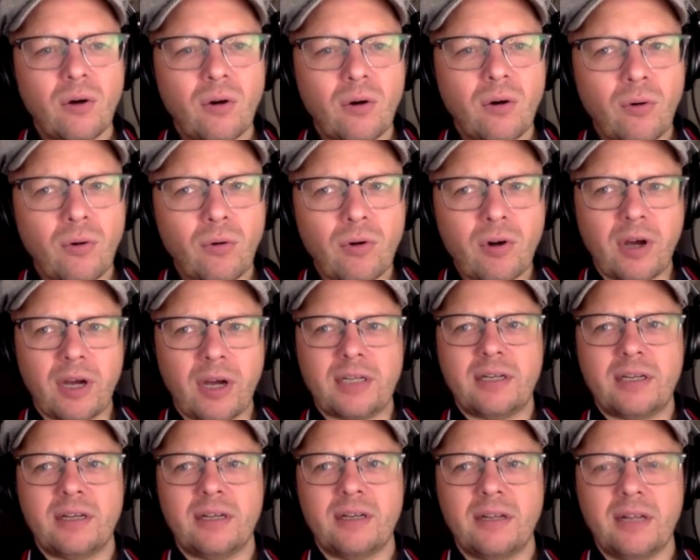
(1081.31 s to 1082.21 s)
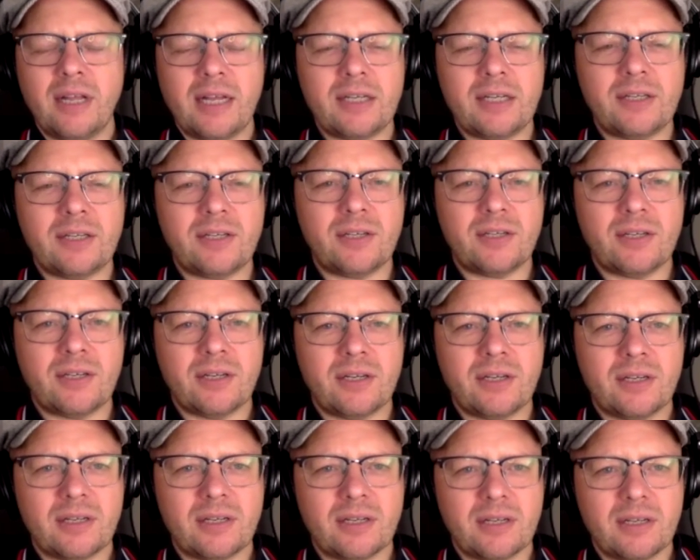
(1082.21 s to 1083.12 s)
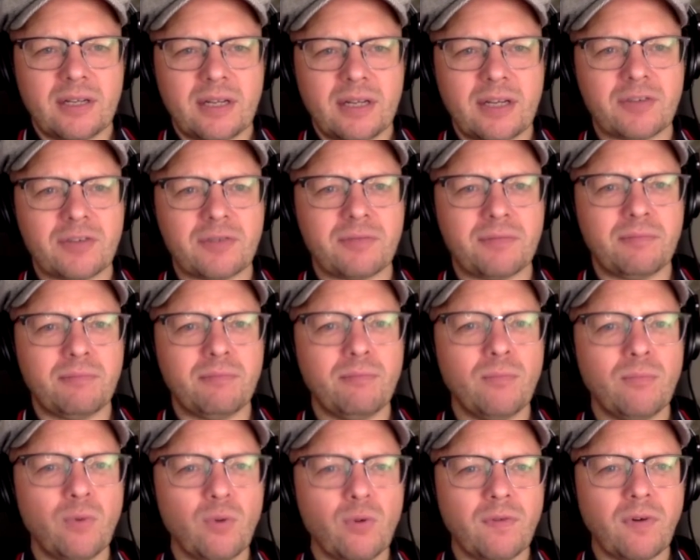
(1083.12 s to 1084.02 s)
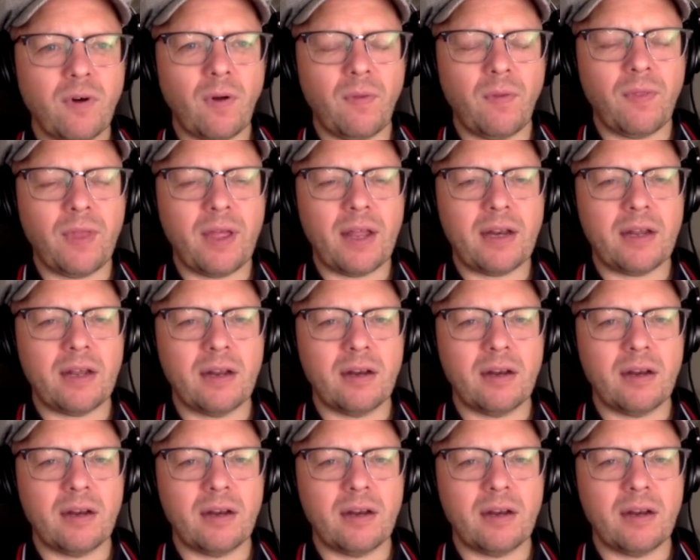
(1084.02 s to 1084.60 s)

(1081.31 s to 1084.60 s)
All right, let's move on then